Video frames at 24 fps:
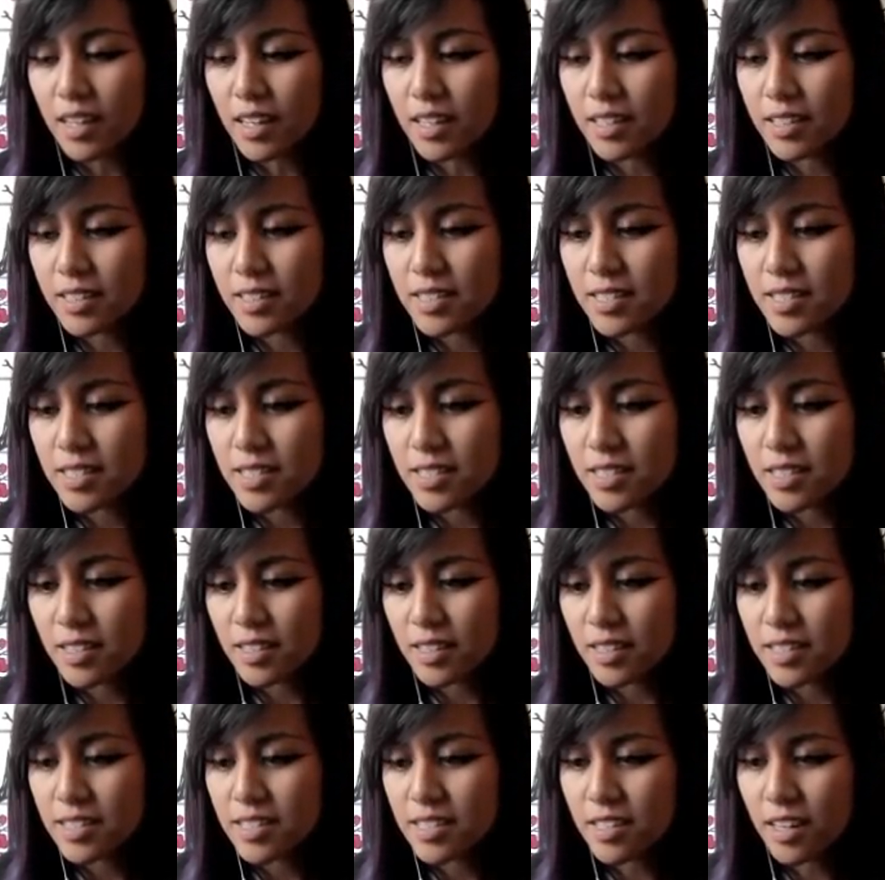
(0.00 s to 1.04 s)

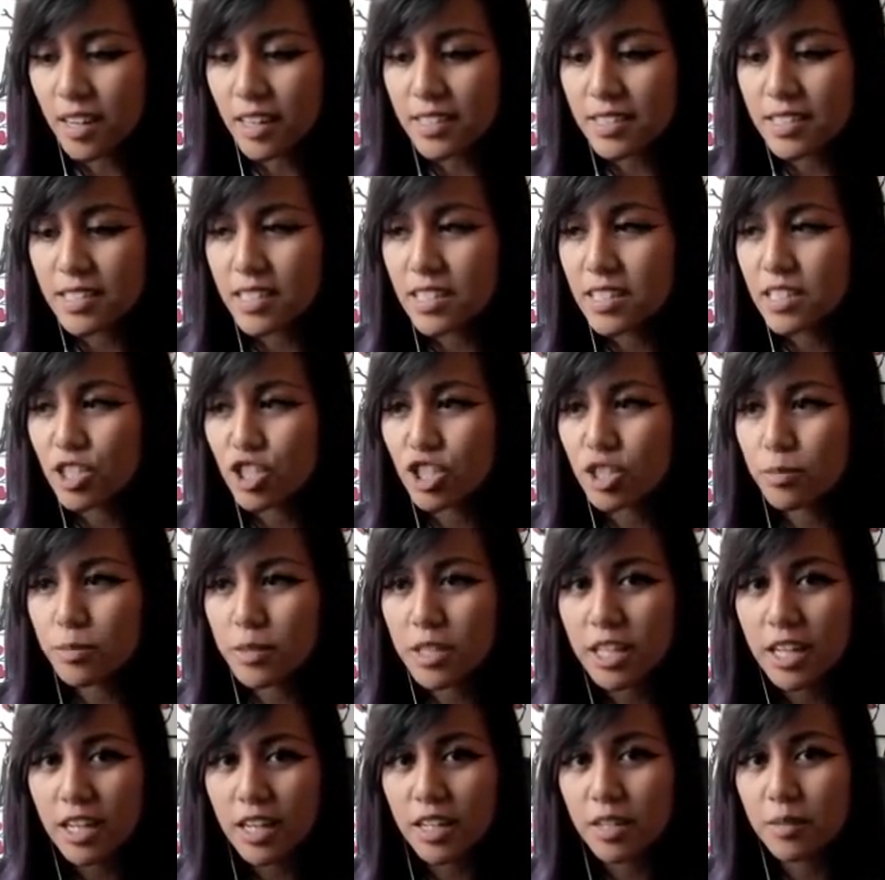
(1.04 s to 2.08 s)
it's not teaching
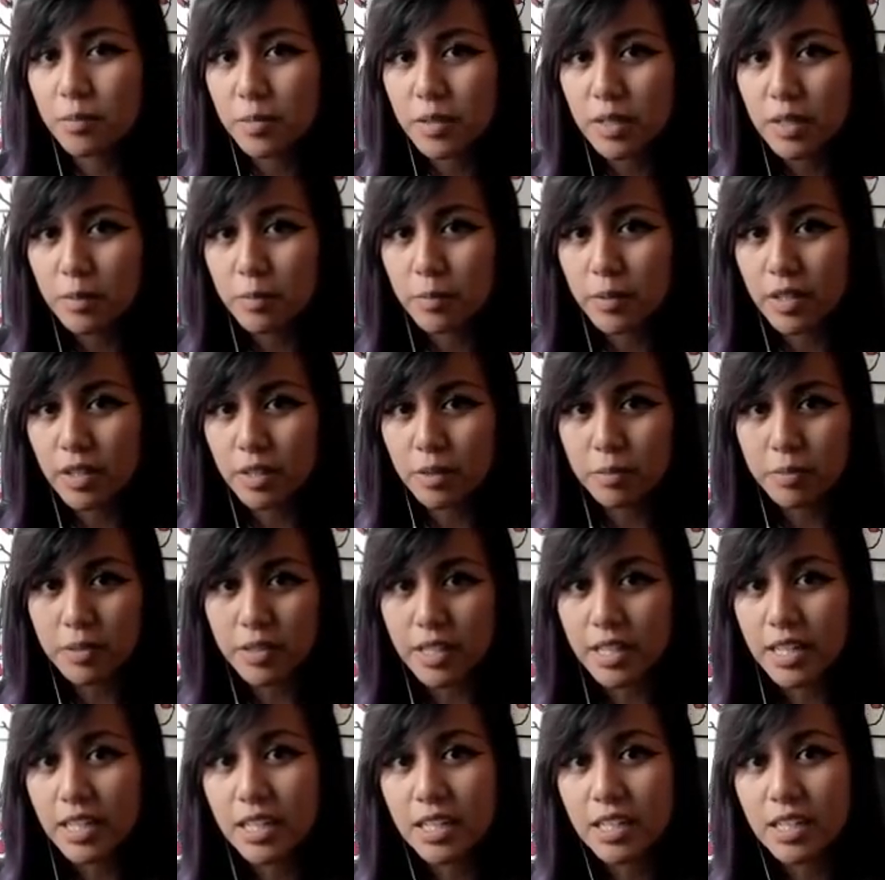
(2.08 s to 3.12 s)
me how to be a better
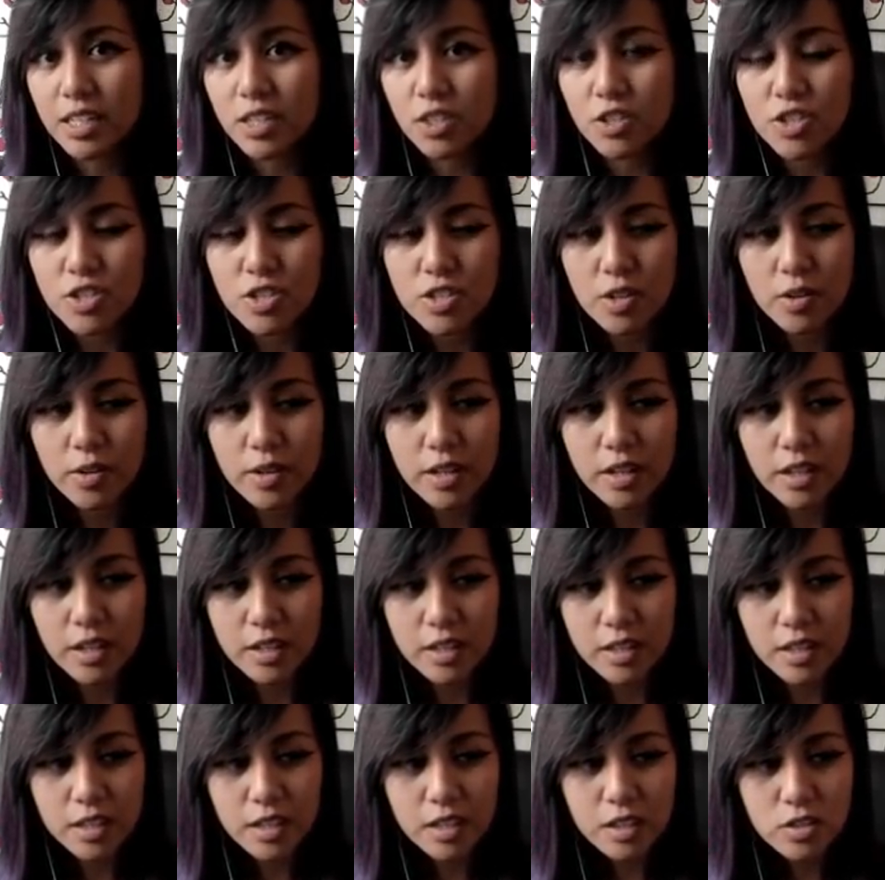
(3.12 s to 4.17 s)
player. So
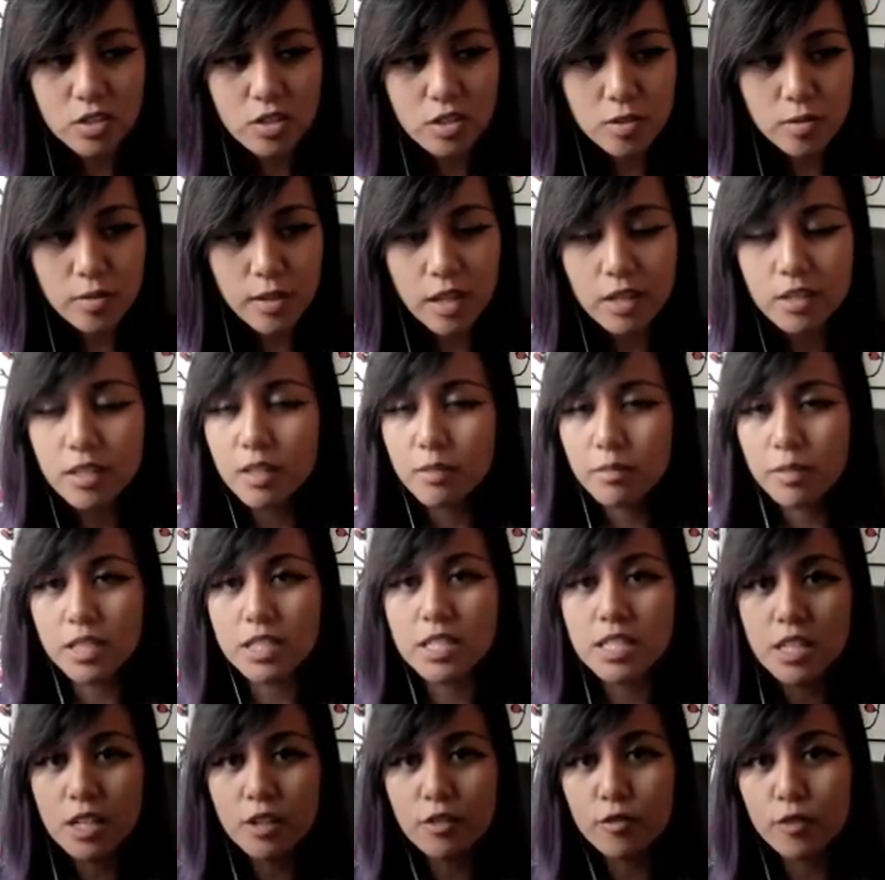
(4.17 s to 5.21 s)
I think surrounding
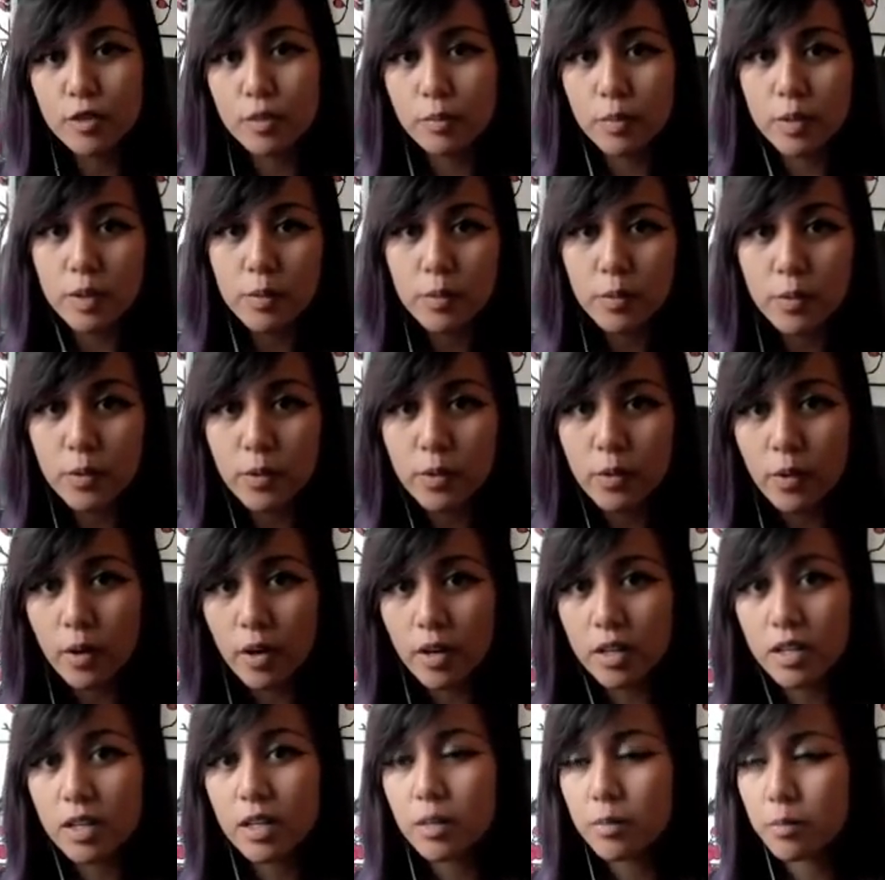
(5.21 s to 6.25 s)
myself with people who
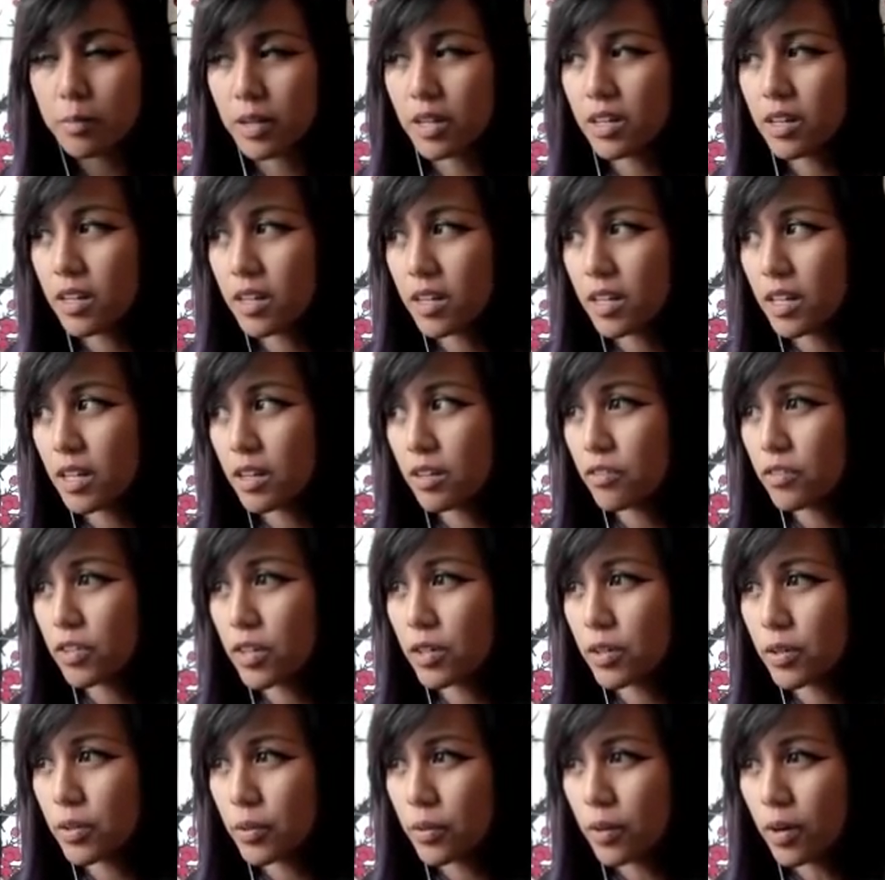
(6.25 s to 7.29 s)
are competitive
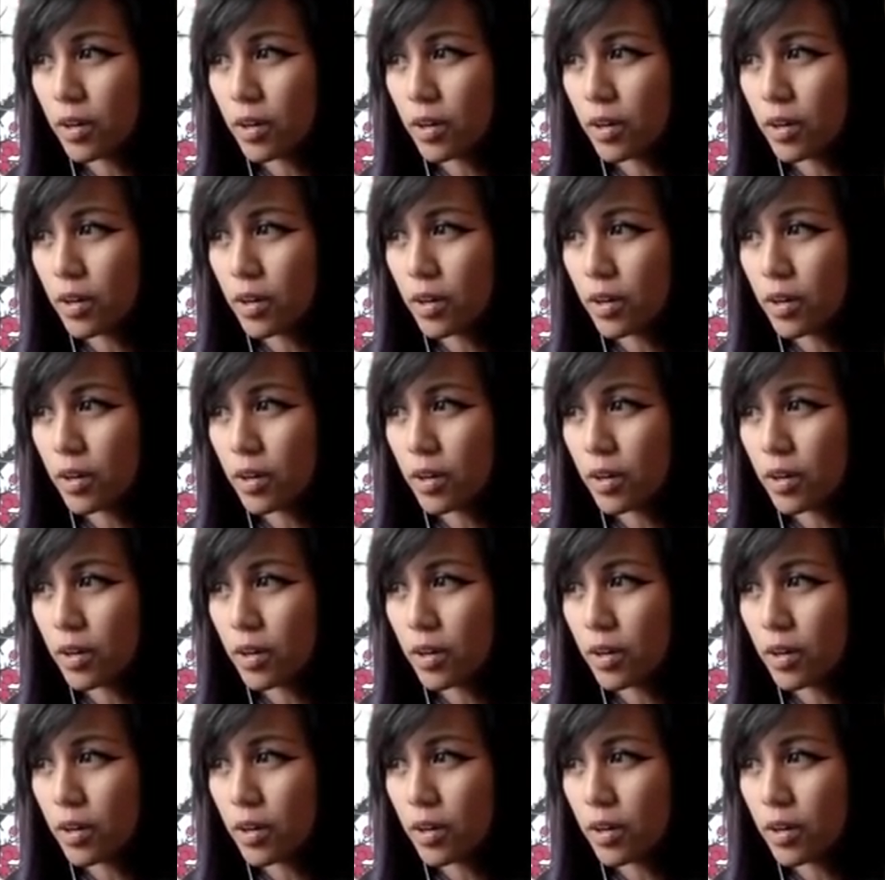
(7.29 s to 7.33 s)
and